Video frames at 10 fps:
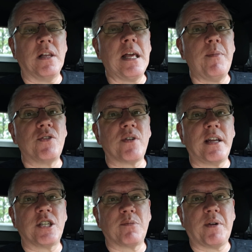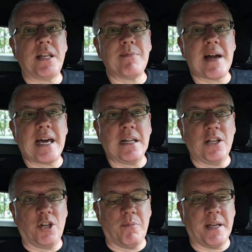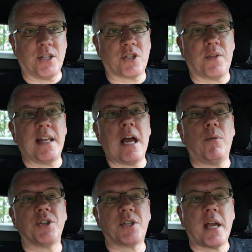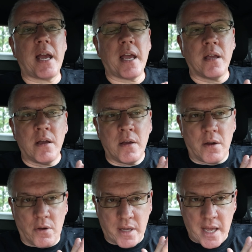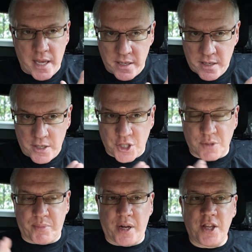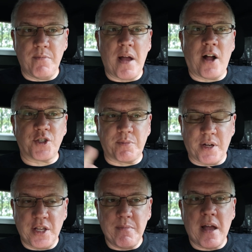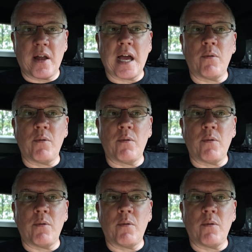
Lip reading: Let me try to spread them out a little bit. So then I will say, okay, spread them out, spread them out.